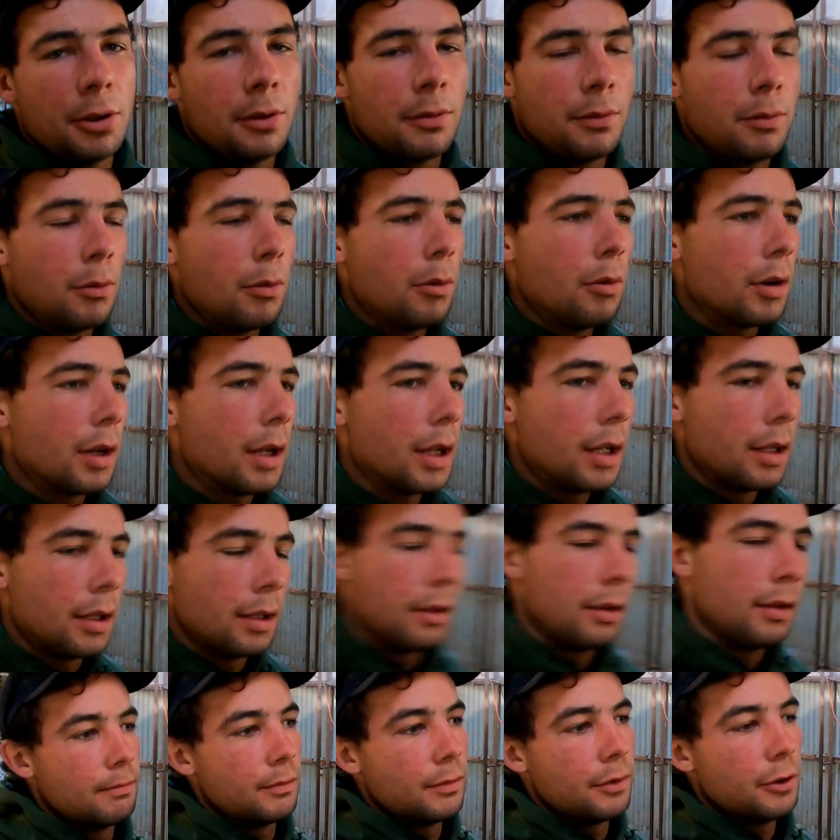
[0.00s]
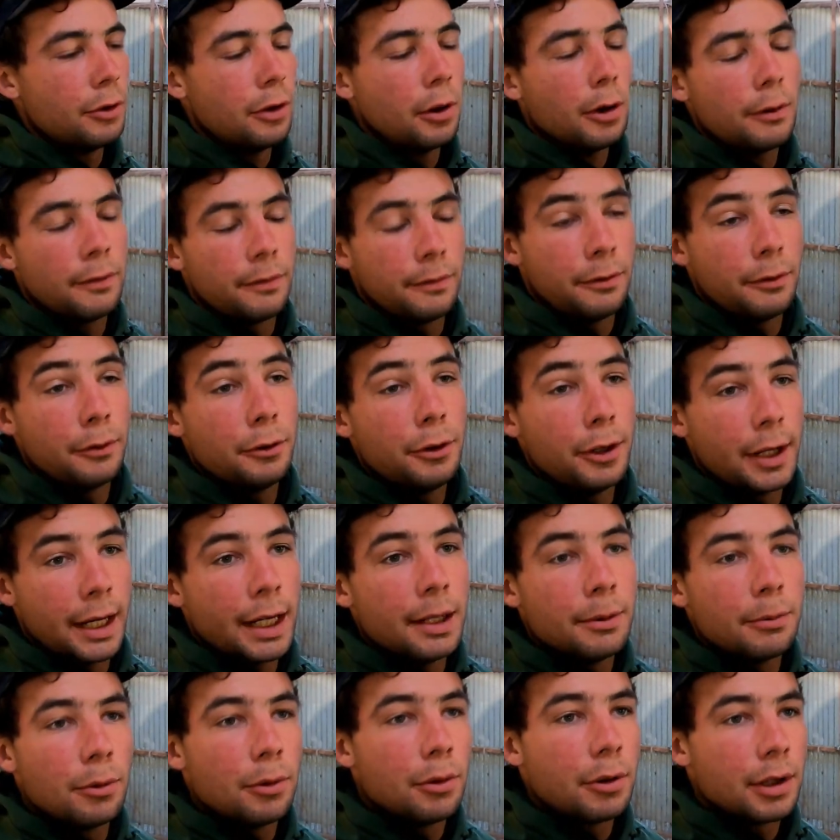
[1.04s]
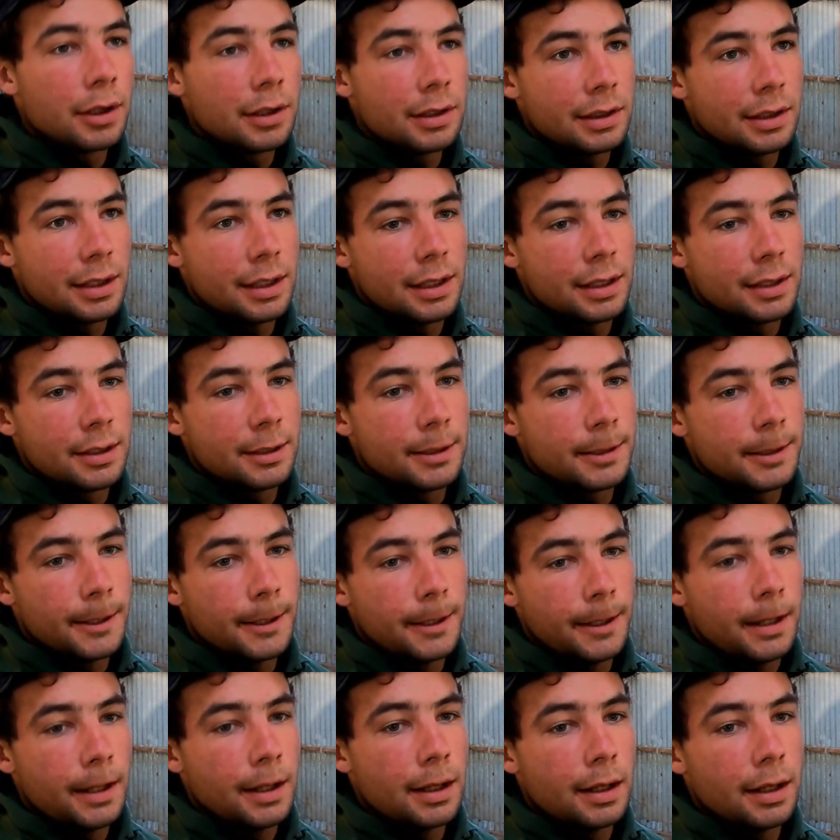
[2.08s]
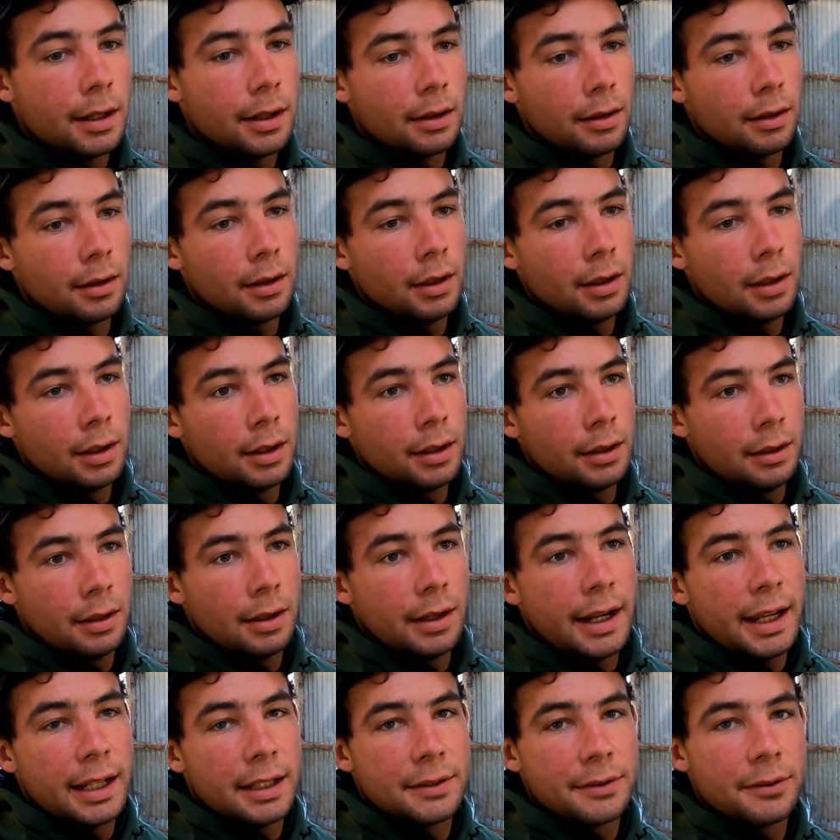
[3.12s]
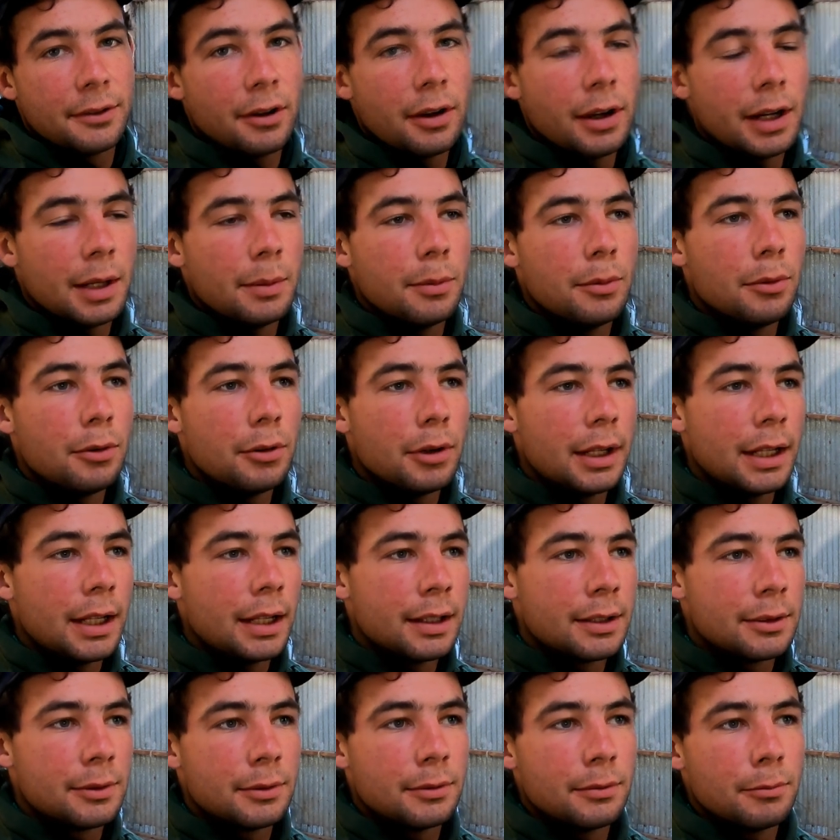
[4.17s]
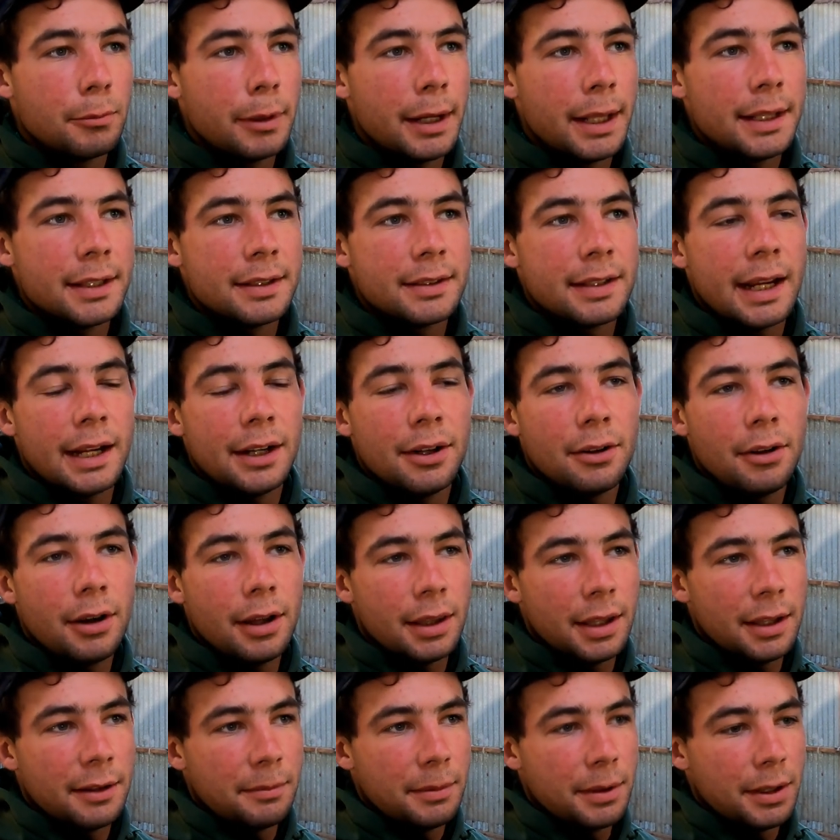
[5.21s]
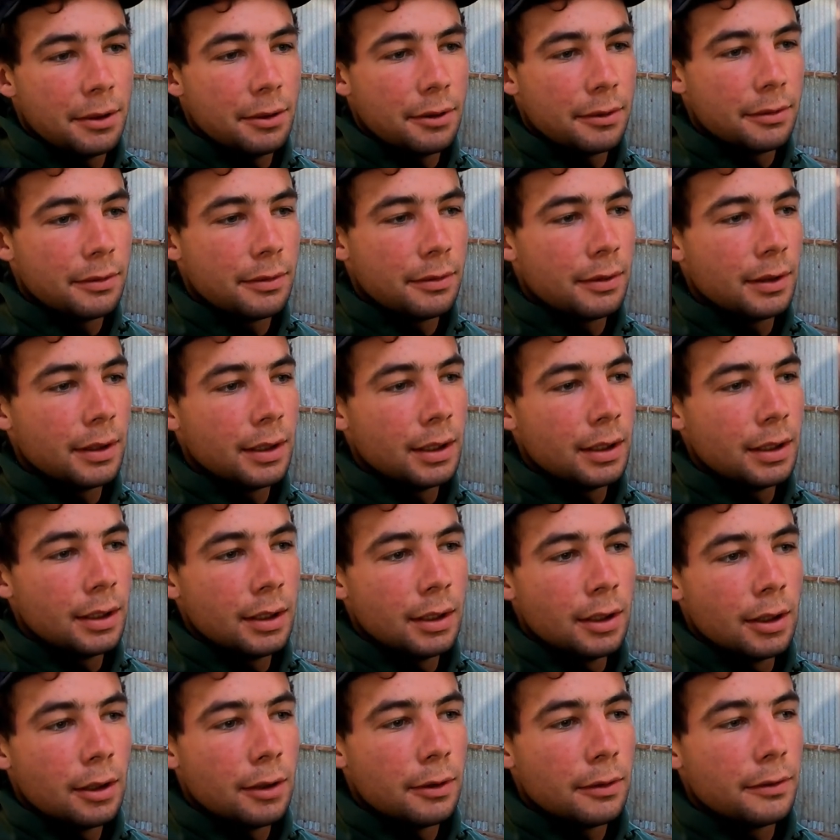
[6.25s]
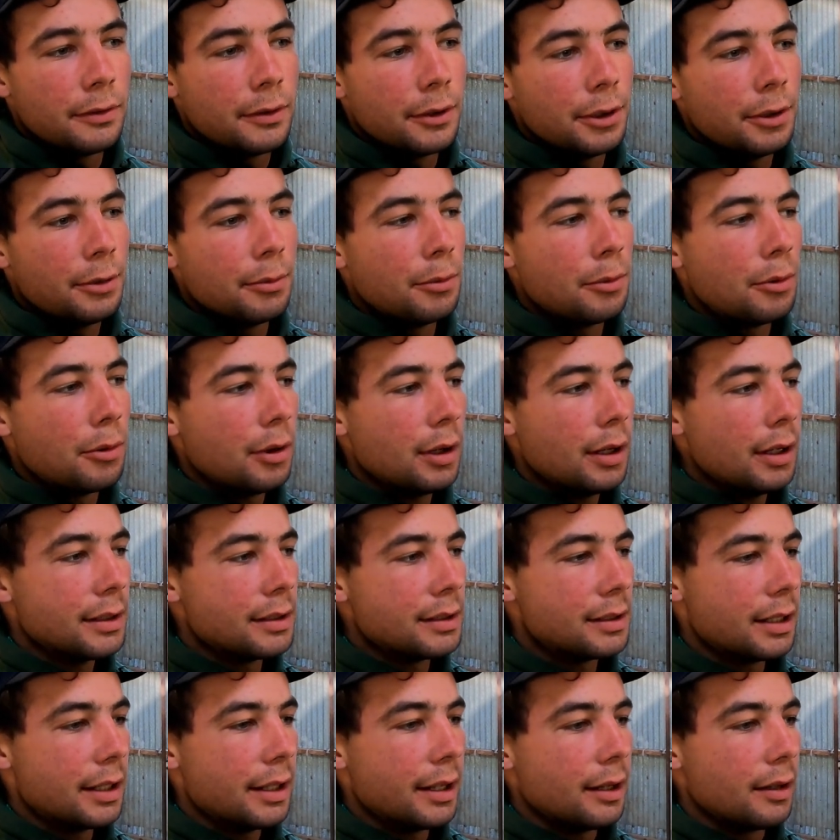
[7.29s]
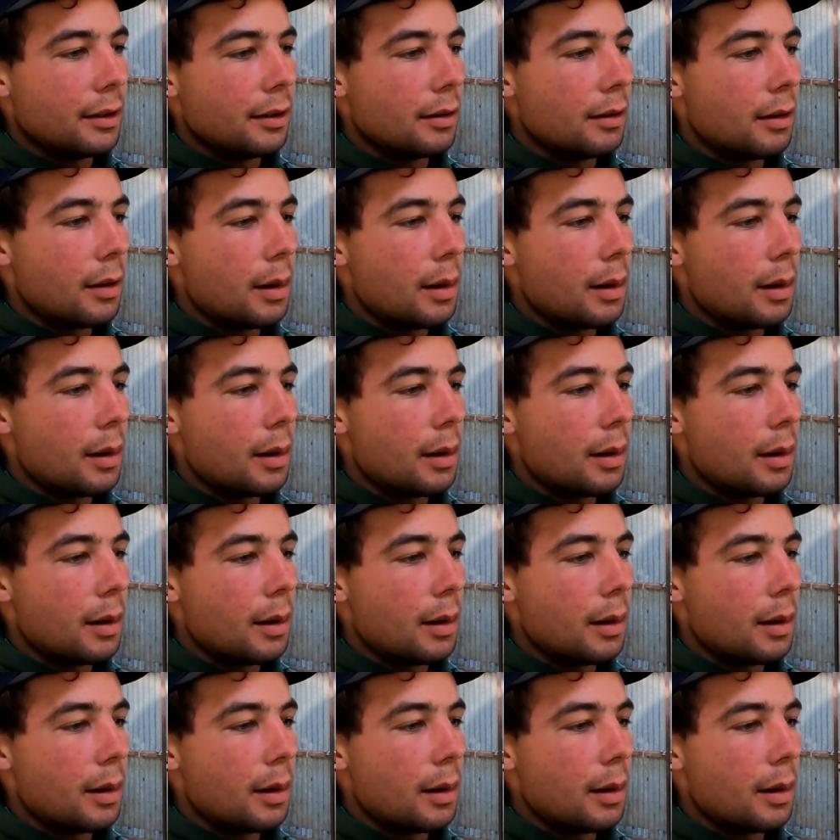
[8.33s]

off water, off food and water since uh, today's Friday morning. It's Wednesday night. They've been off off food and water, so